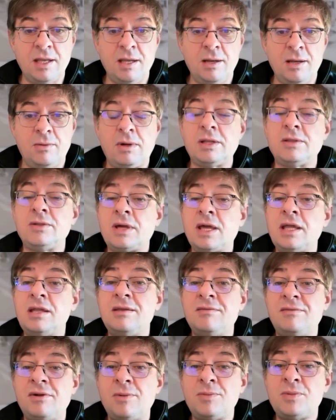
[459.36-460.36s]
well, you can
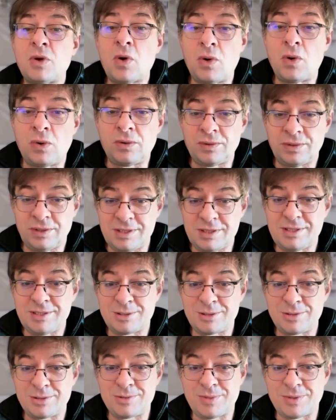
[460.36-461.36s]
develop your own
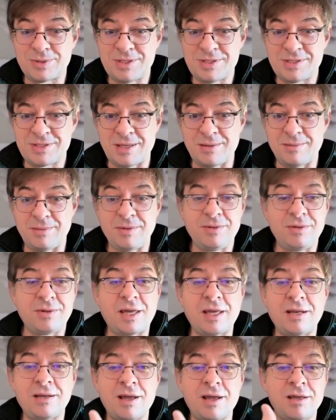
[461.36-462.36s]
decision support system. You
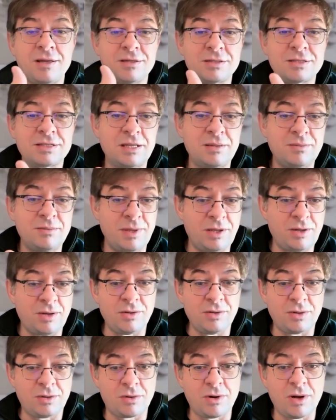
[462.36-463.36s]
can understand better
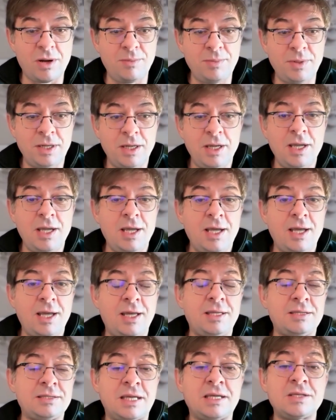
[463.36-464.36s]
your crop,
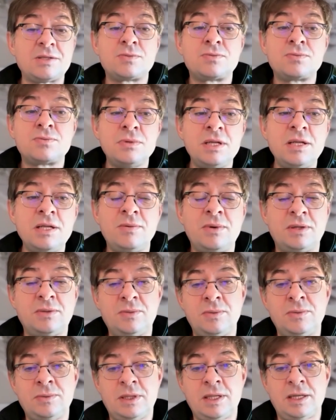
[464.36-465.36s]
and that's really what
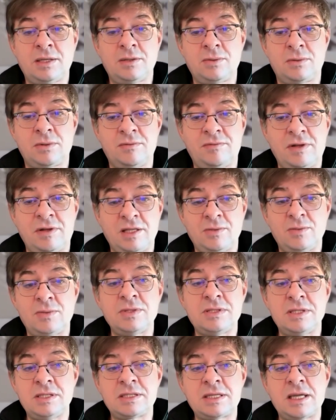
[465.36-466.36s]
we would like to reflect
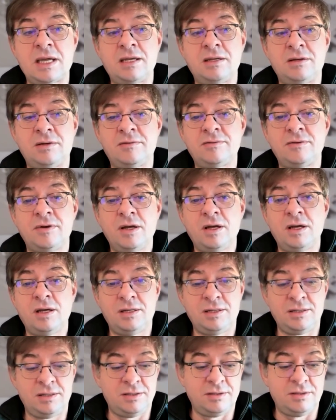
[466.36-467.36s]
with this kind of
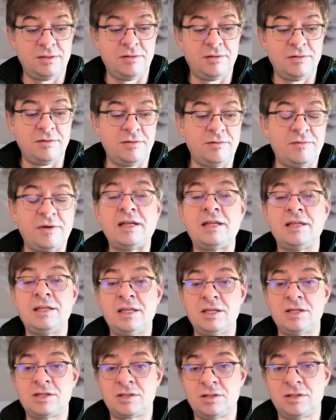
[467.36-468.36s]

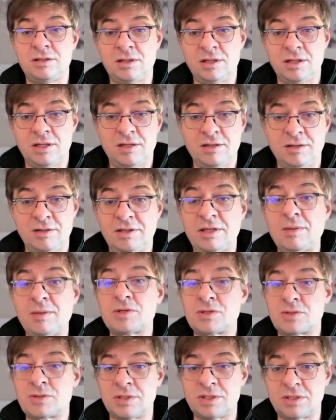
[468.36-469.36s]
validation,
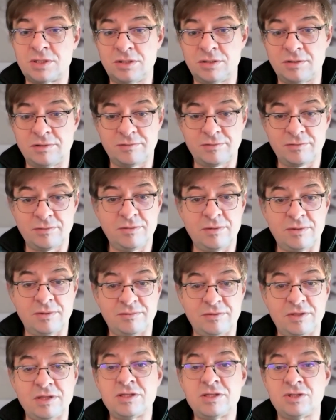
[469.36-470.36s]
demonstration of
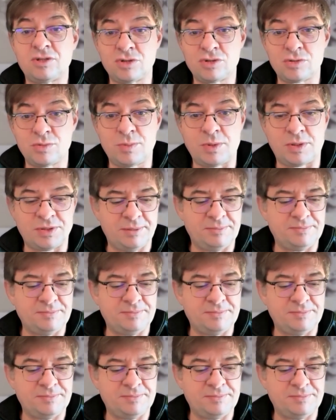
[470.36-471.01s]
decision support.